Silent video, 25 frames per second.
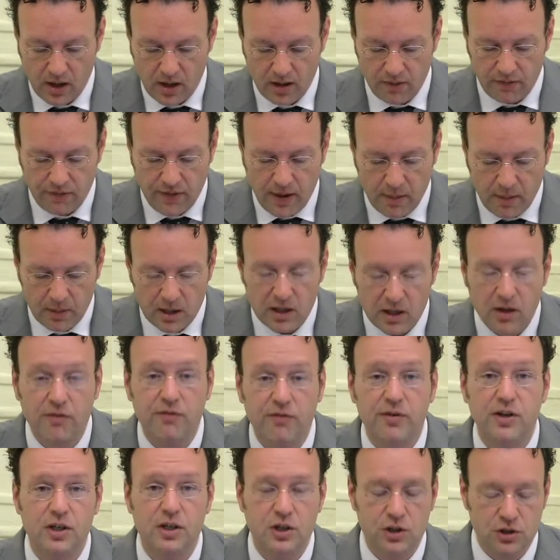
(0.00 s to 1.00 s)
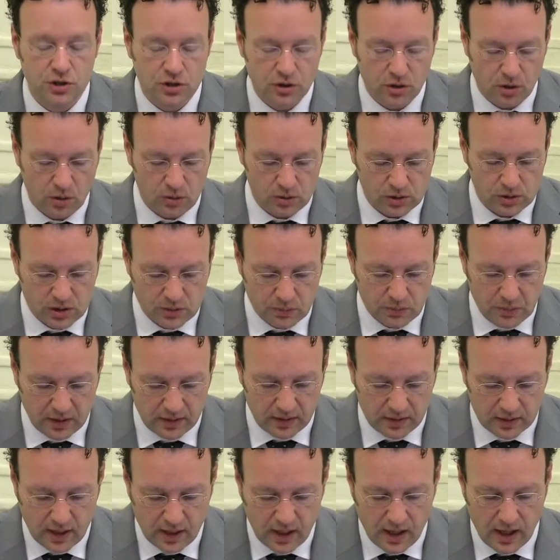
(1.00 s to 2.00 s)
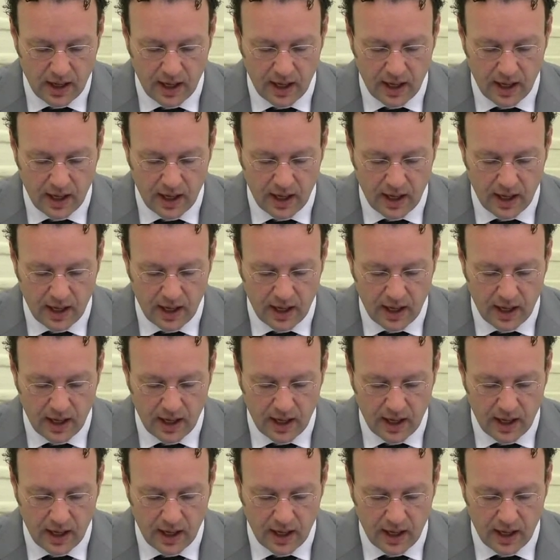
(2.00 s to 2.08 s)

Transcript: a family of Venetian goldsmiths